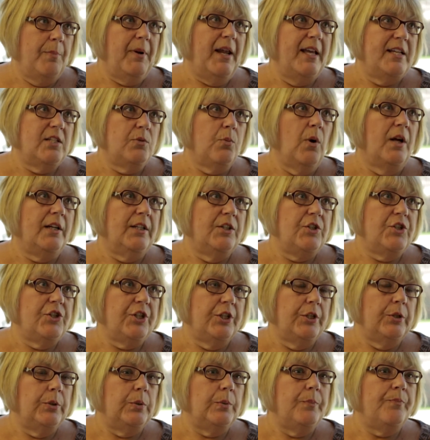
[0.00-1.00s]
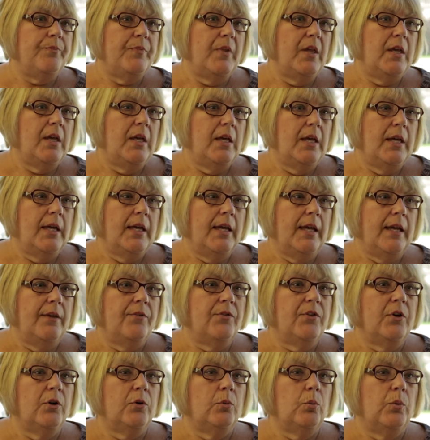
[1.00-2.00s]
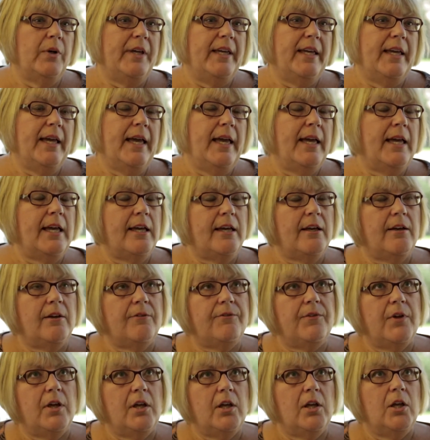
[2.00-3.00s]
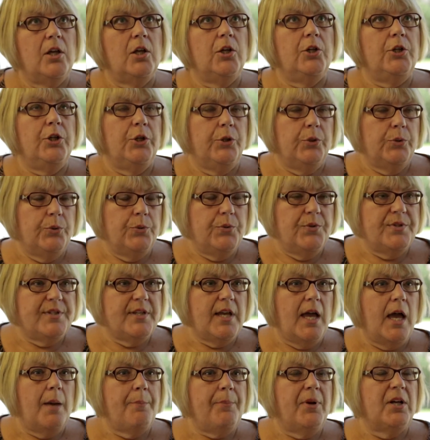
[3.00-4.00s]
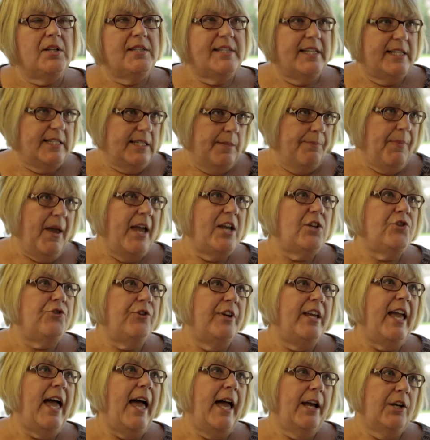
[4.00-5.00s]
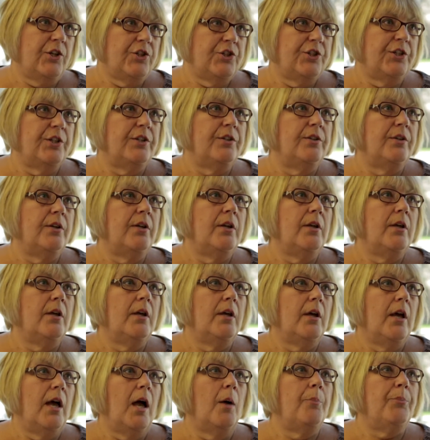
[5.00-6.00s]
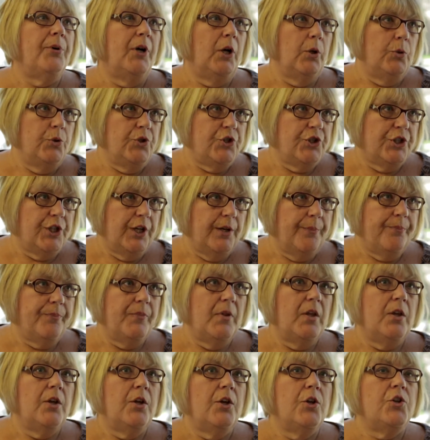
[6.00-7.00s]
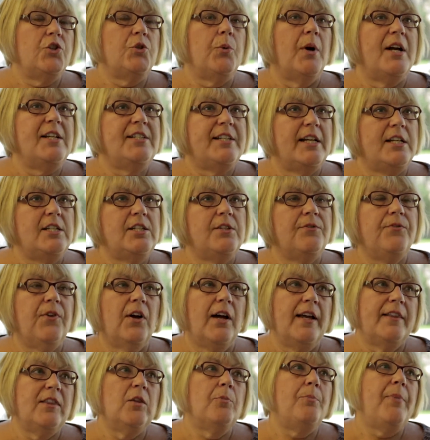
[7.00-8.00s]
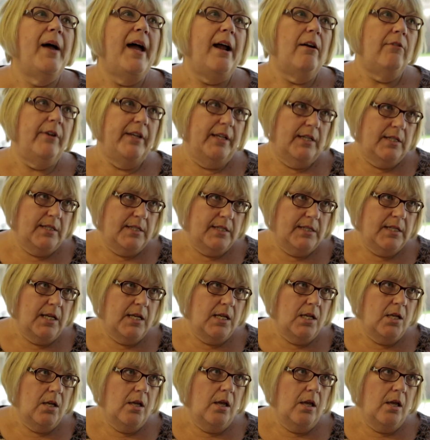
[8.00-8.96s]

Replace 1 and 2, in that we have used a participatory action approach to identifying the barriers